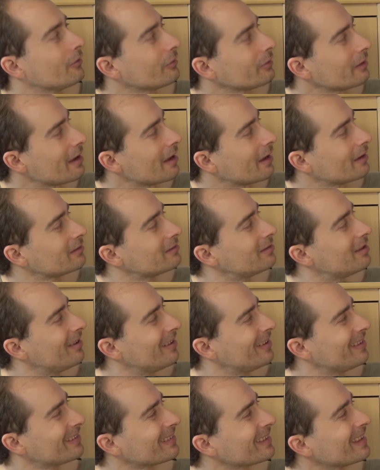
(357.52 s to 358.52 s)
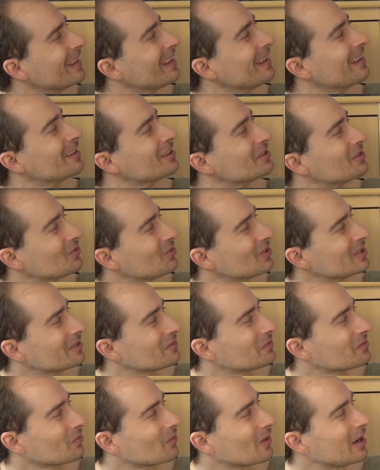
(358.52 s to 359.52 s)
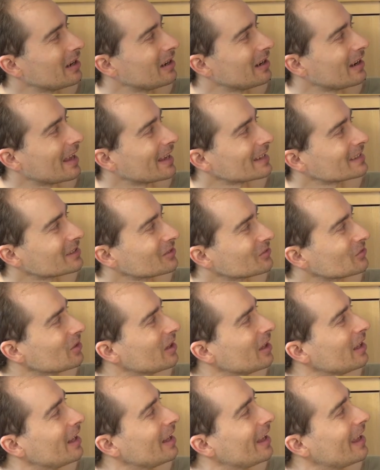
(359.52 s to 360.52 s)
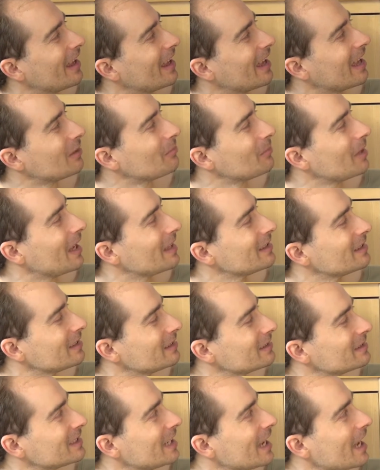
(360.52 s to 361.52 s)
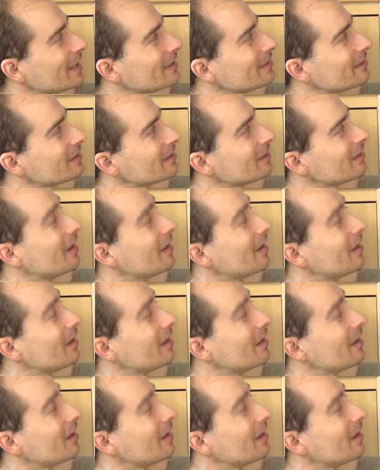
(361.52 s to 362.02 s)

Yeah, do it if you well like to. And in the end,